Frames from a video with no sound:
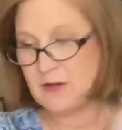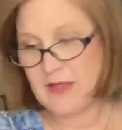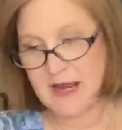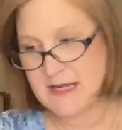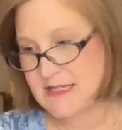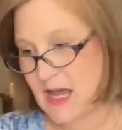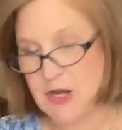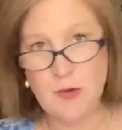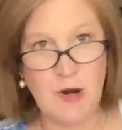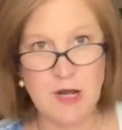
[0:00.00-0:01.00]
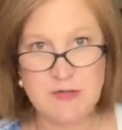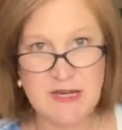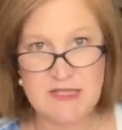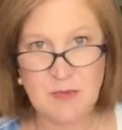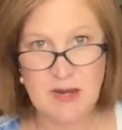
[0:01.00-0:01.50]
like I said, you wanna use it
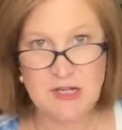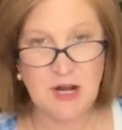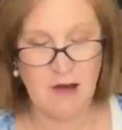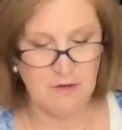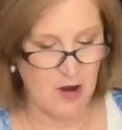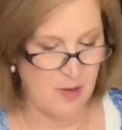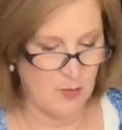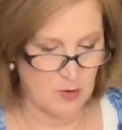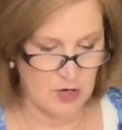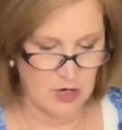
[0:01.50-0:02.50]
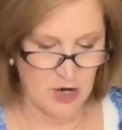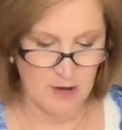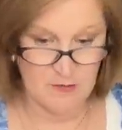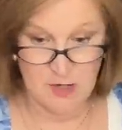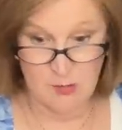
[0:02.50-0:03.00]
as a beach cover up or
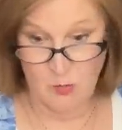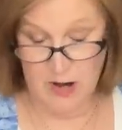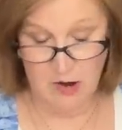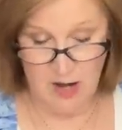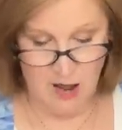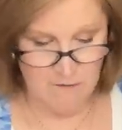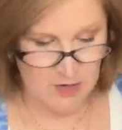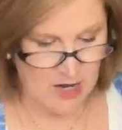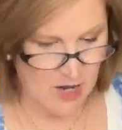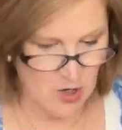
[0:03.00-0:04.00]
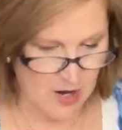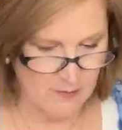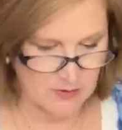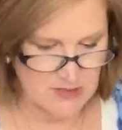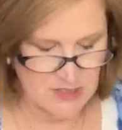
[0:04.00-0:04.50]
um, wear it every day, you're
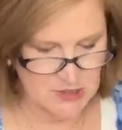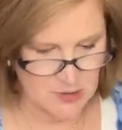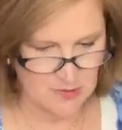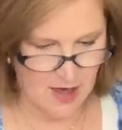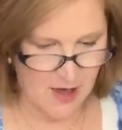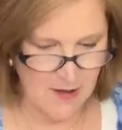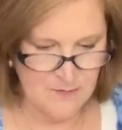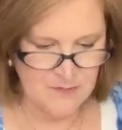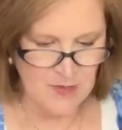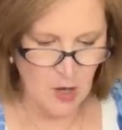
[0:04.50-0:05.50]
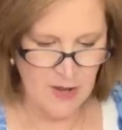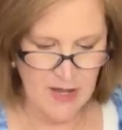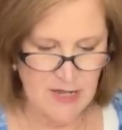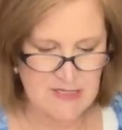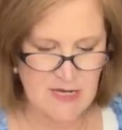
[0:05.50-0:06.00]
able to do that.
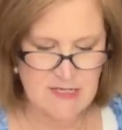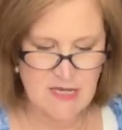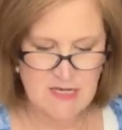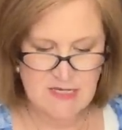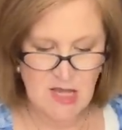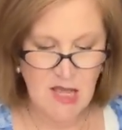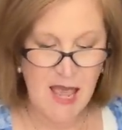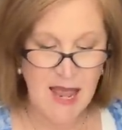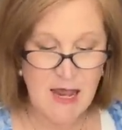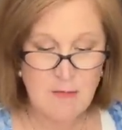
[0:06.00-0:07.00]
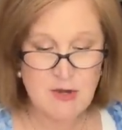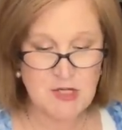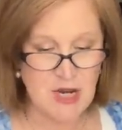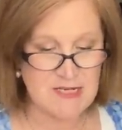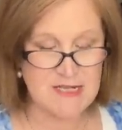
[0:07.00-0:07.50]
Okay, it says this is the Kate
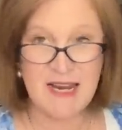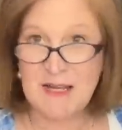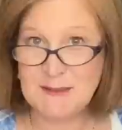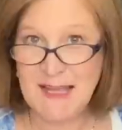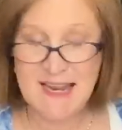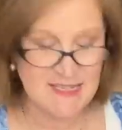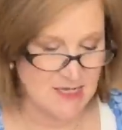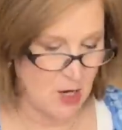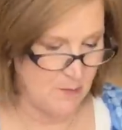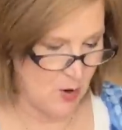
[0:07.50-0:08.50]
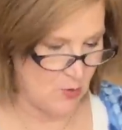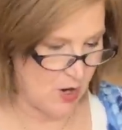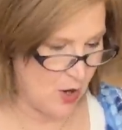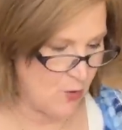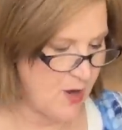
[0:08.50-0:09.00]
Majestic Lace
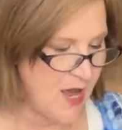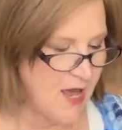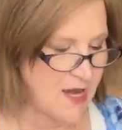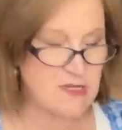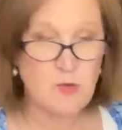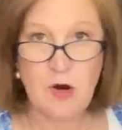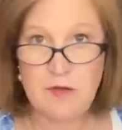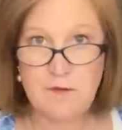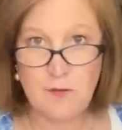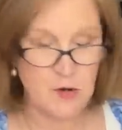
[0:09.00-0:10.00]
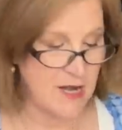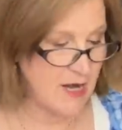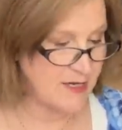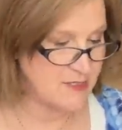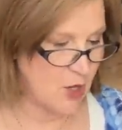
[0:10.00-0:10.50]
Kimono. It is worth
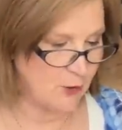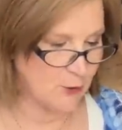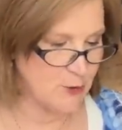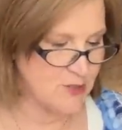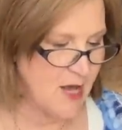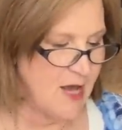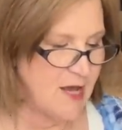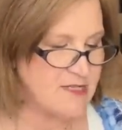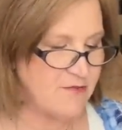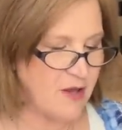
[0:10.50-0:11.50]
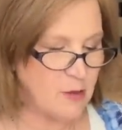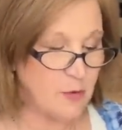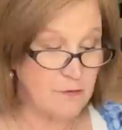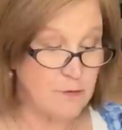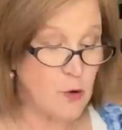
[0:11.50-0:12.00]
$49. It's available
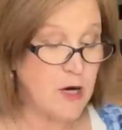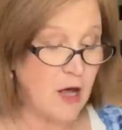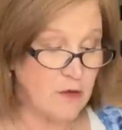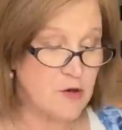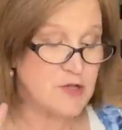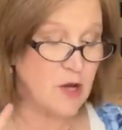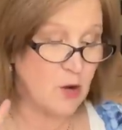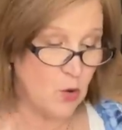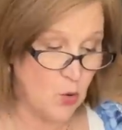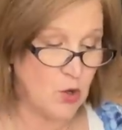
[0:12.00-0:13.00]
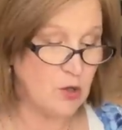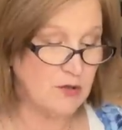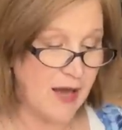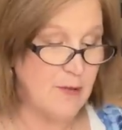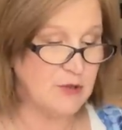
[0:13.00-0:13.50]
in four colors, coral,
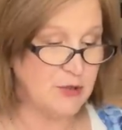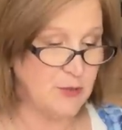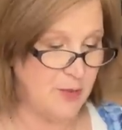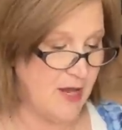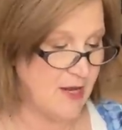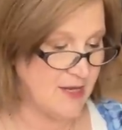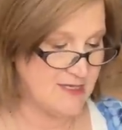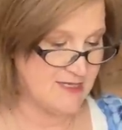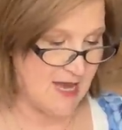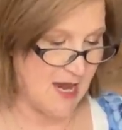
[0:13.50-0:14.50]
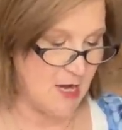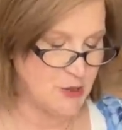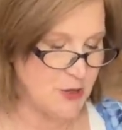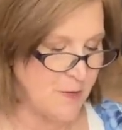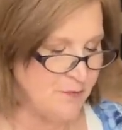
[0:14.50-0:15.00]
light blue, pink, and sage.